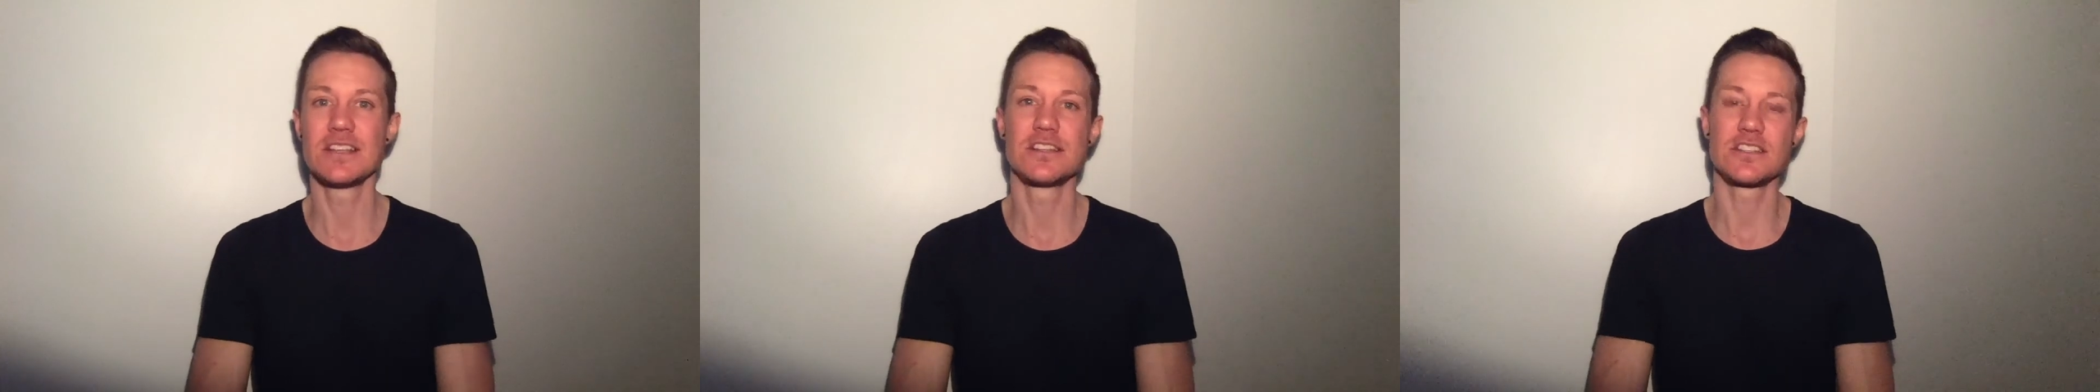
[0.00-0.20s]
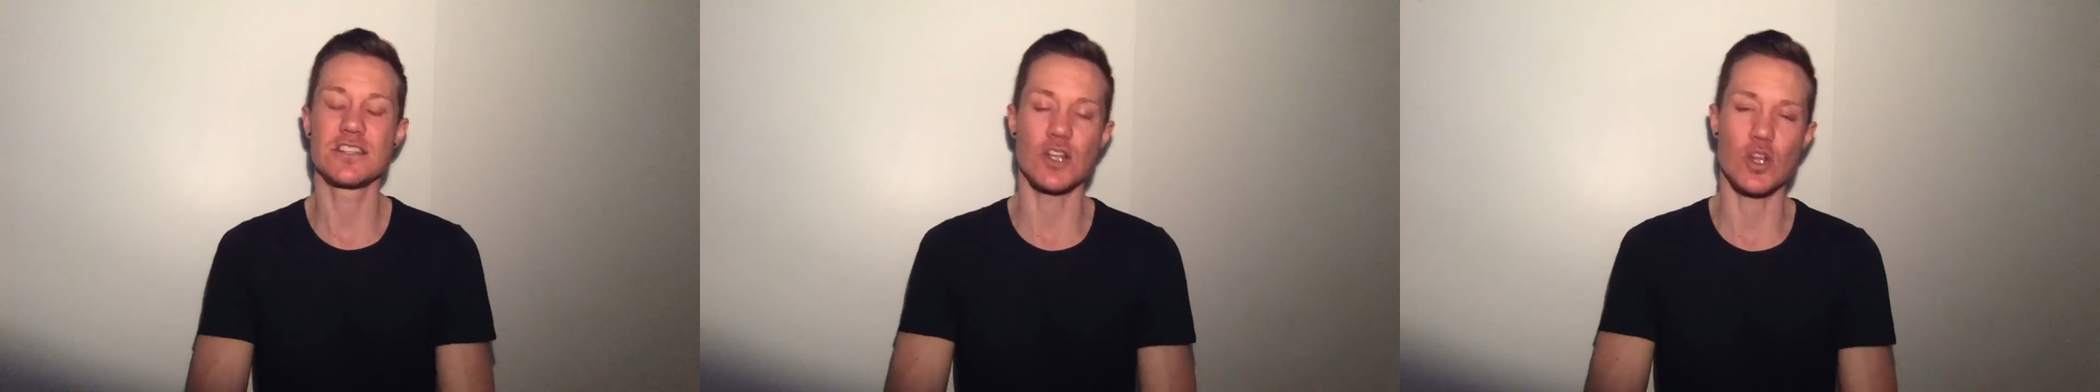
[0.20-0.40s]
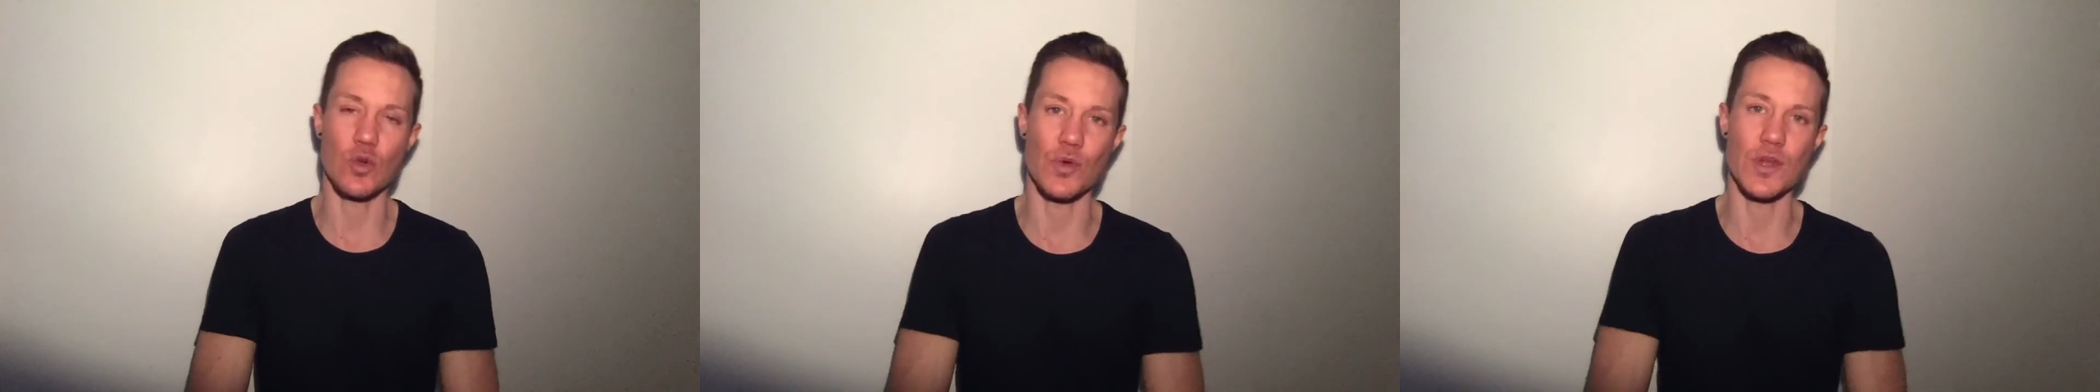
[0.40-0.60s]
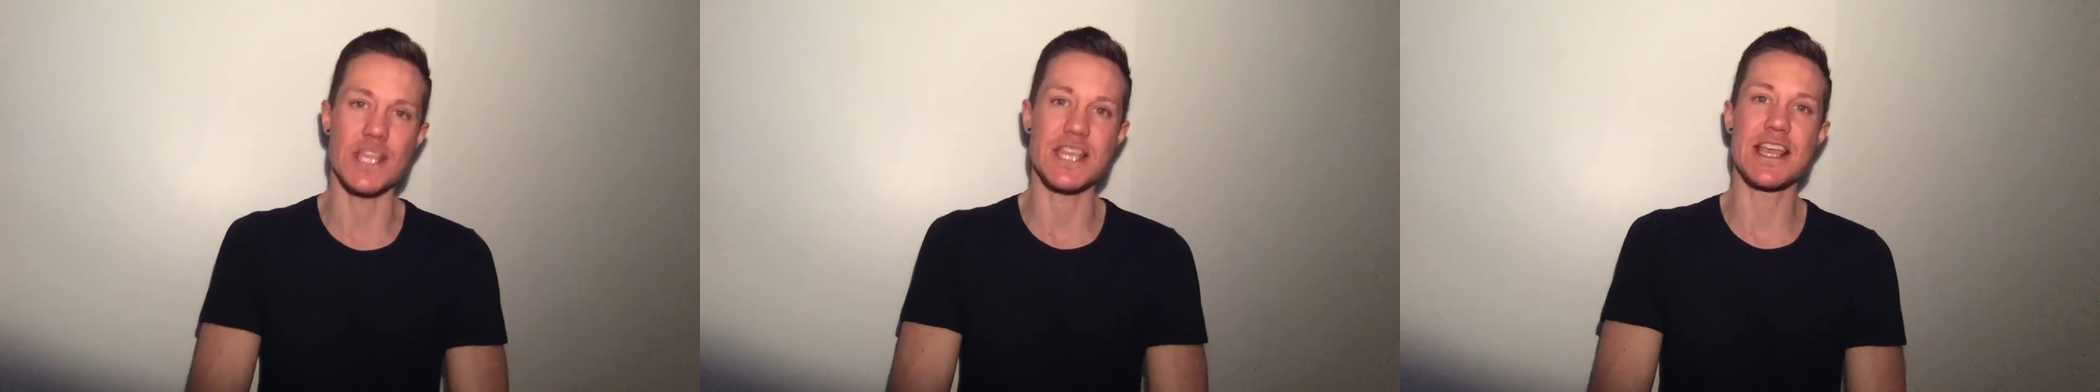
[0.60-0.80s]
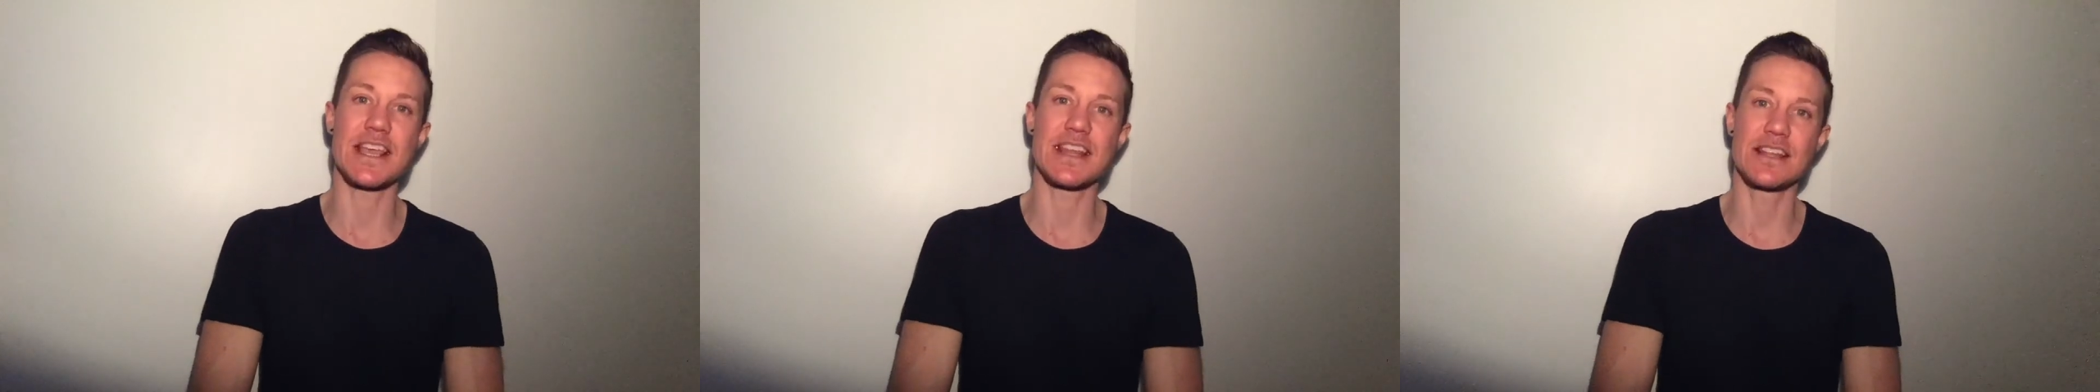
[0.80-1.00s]
to
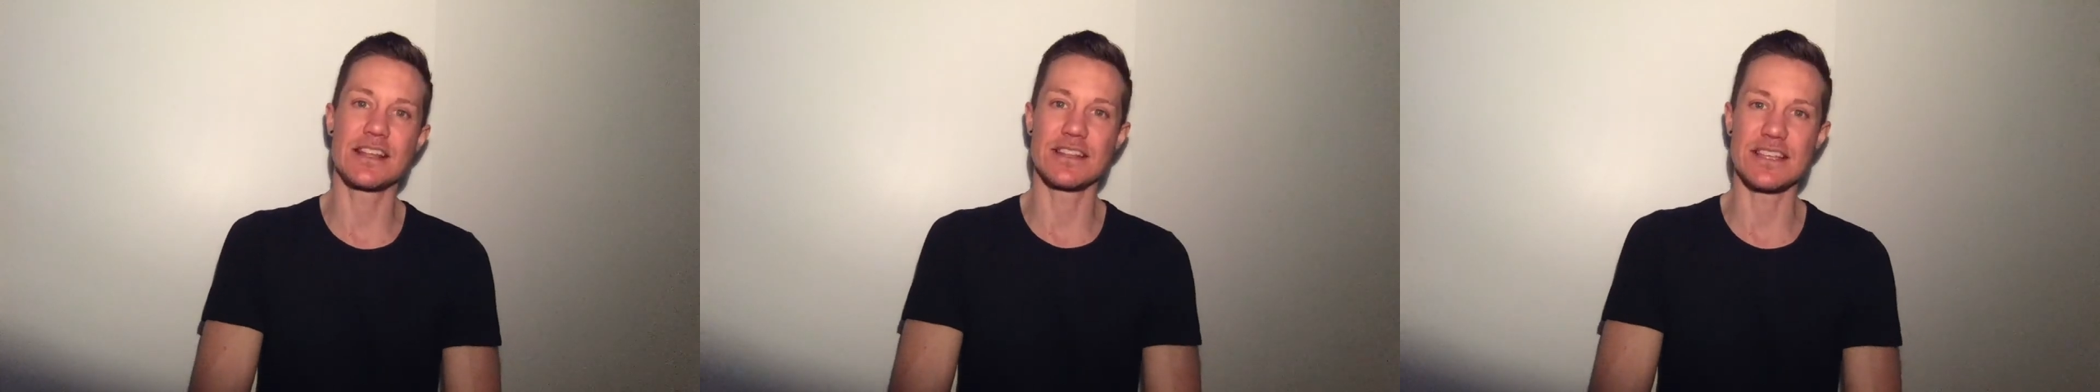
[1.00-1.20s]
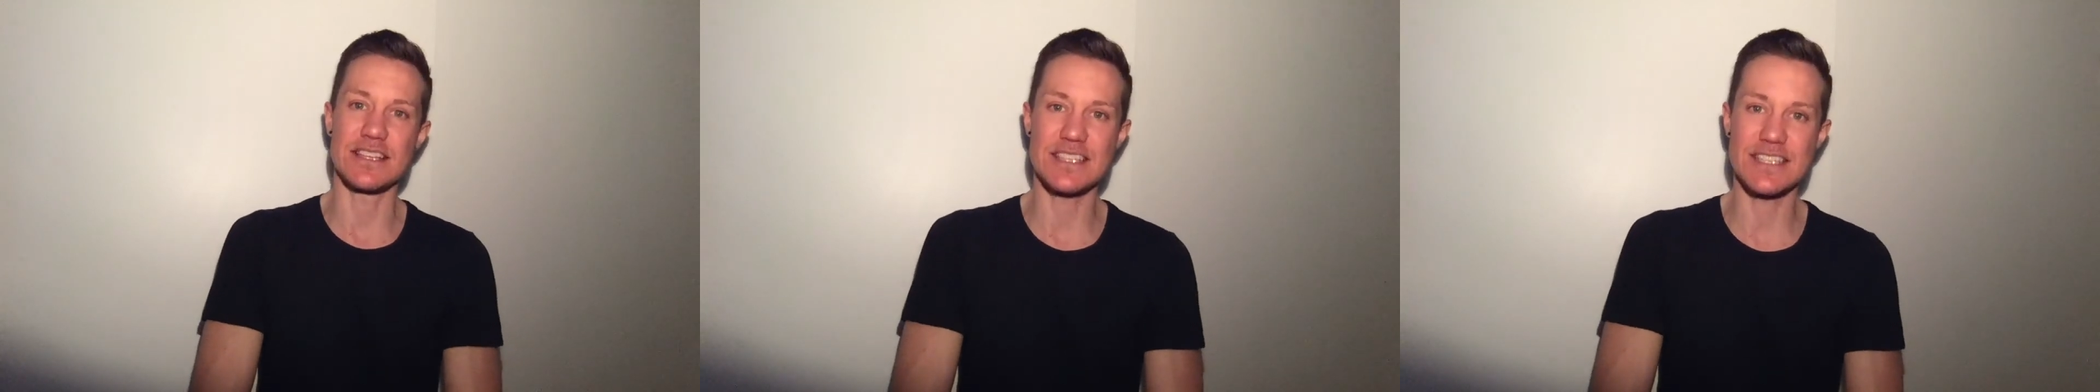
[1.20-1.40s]
create these